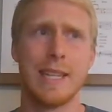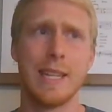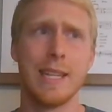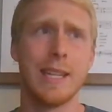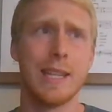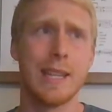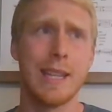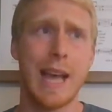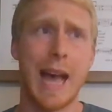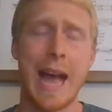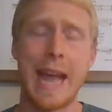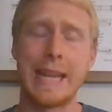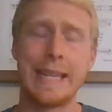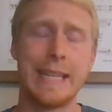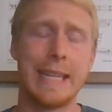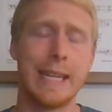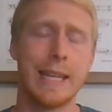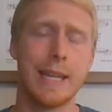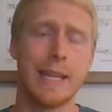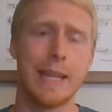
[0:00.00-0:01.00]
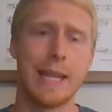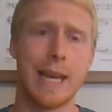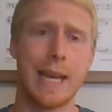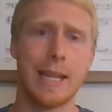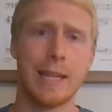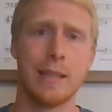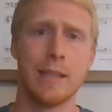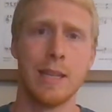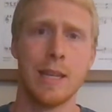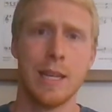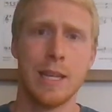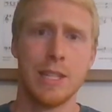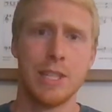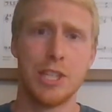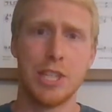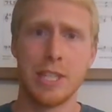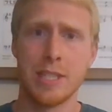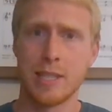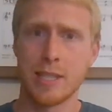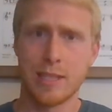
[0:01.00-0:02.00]
didn't the idea that
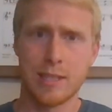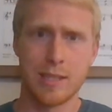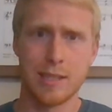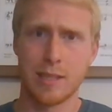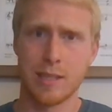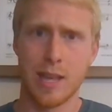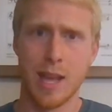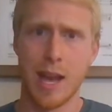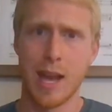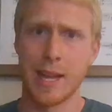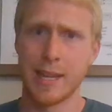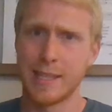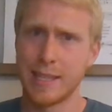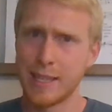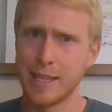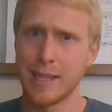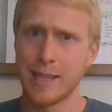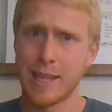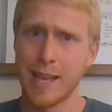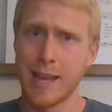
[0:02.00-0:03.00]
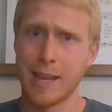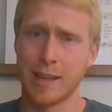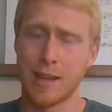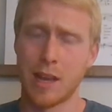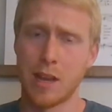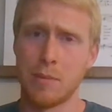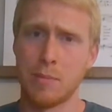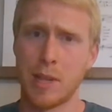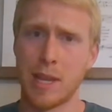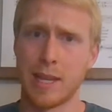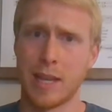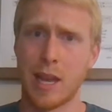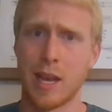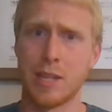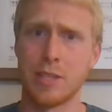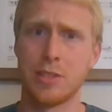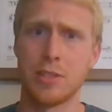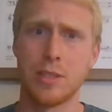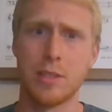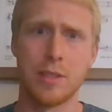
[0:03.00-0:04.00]
Jesus is God, didn't that come
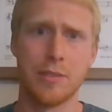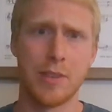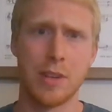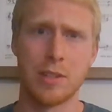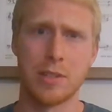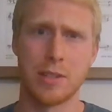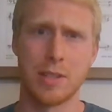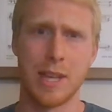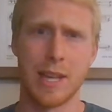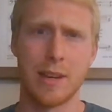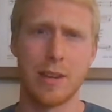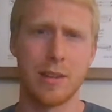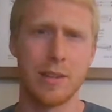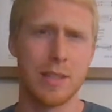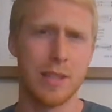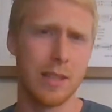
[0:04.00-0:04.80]
hundreds of years later?